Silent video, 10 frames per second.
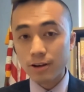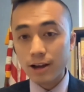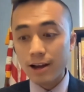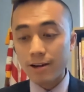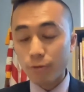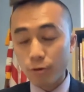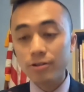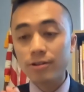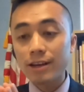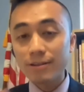
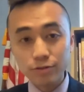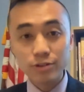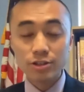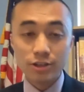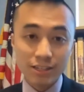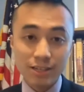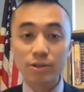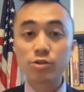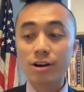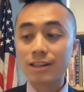to seep
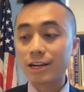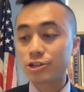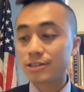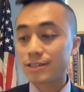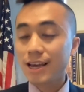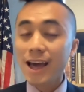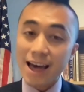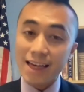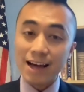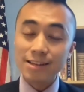into our elections.
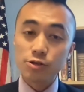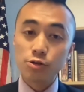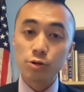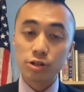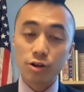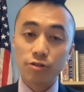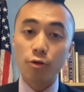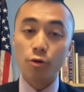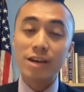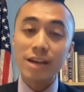And that's through what's called
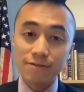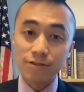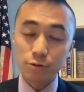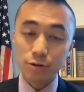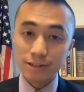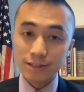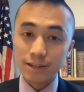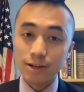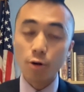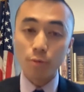foreign influenced
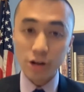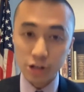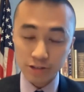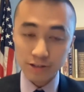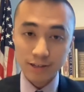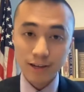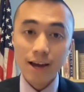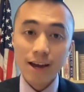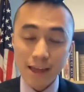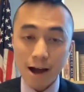corporations.
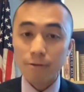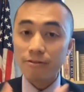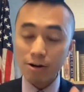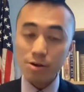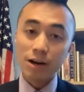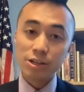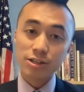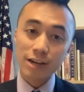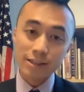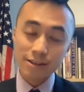Now, very much
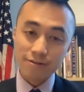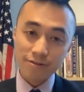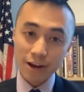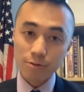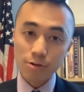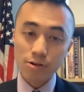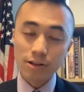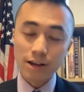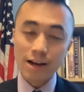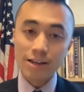like the federal
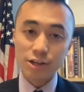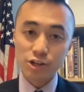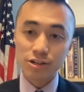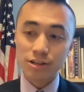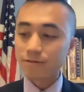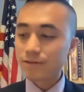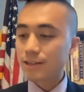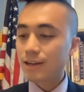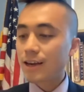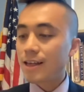initiatives,
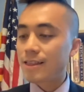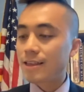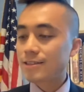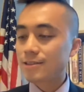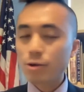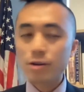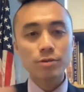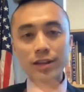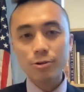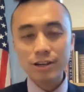
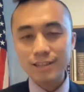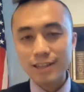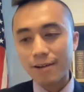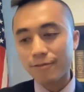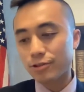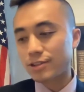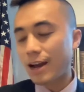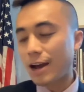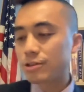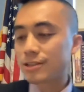without going into that first,
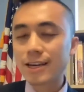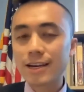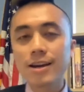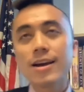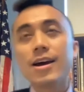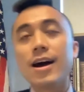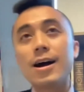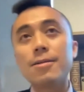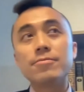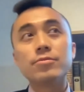I would just say,
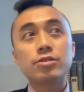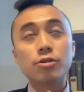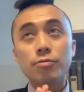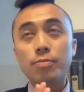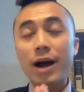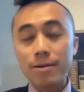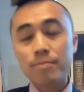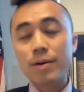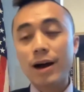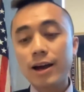
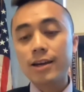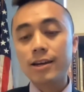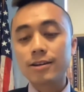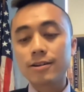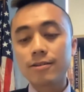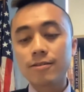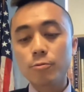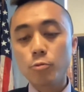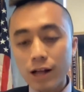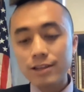by
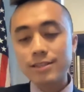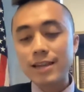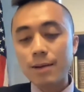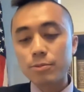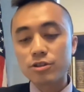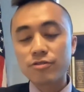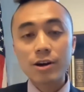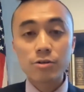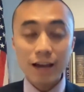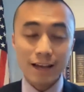well-established
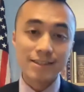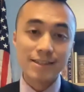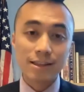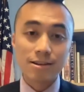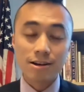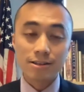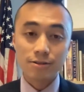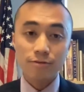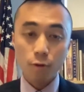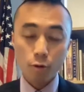federal and state laws,
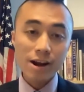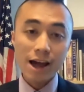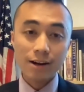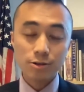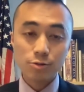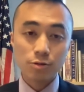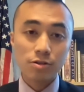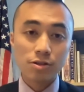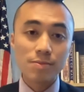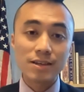foreign actors, whether
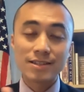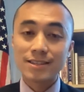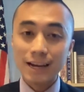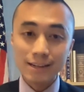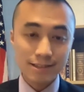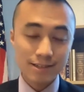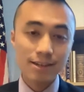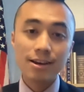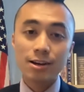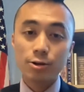they be states,
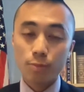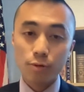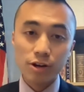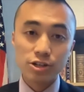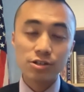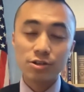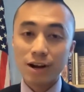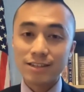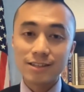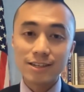corporations, or
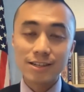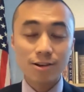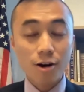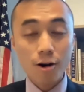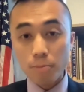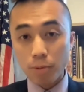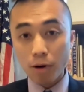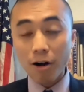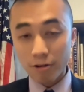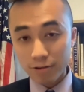entities, are
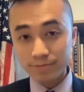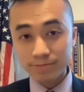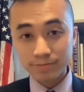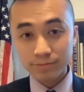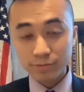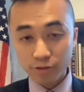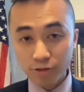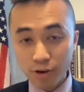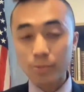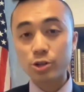barred
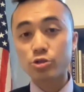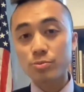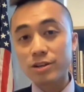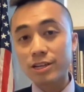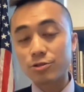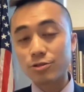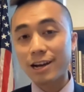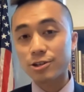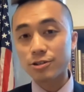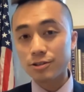from contributing to
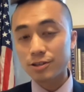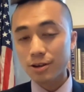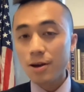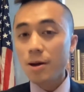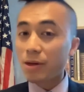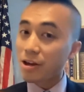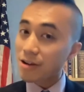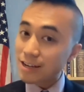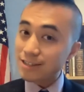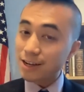elections. But there
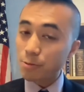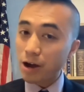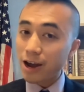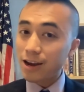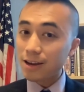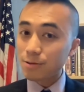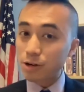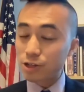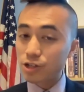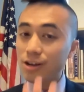is a way in
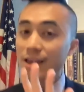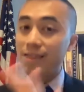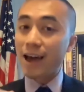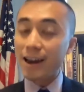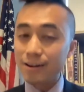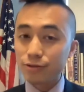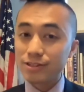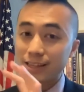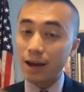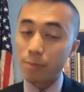which that influence
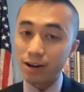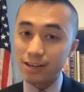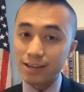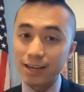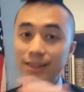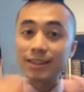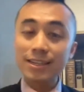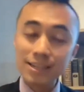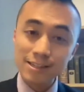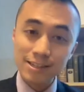and that money can lead
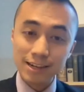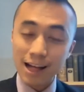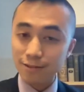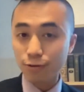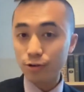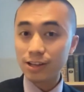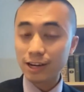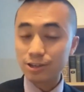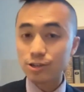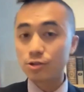into California
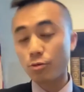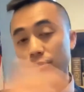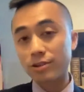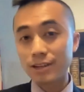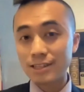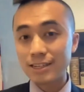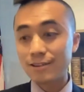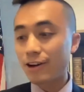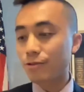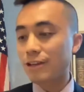elections or indeed
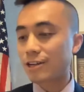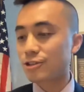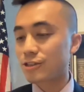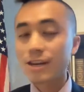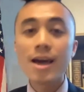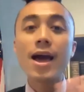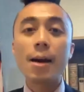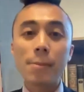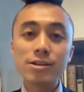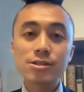federal elections. And
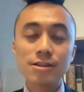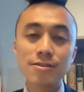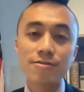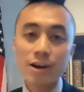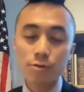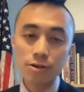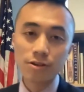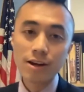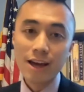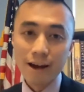much like the
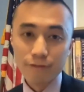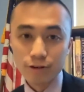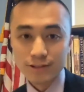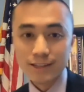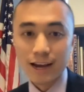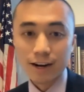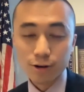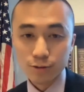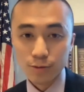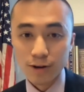federal efforts that
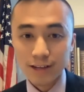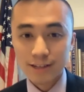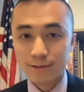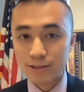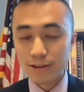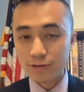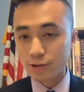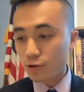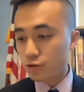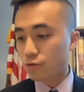Congressman Raskin himself is
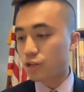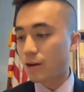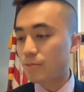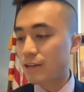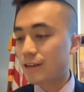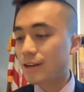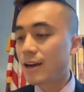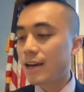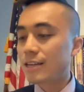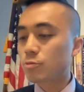also championing,
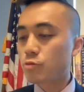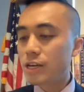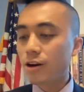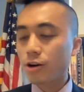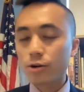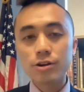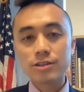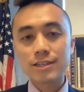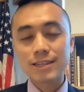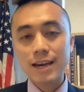is we are going
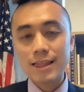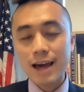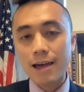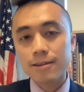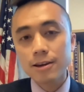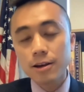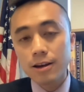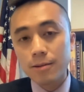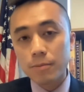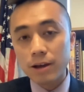to say that
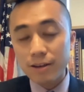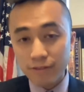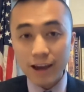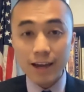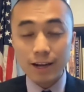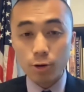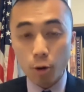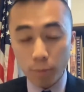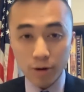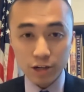if a
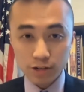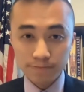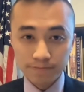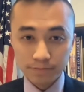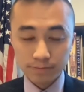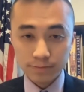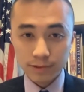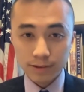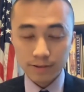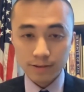corporation
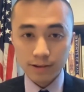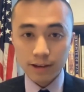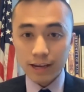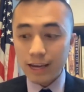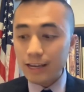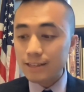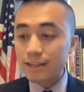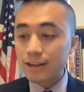is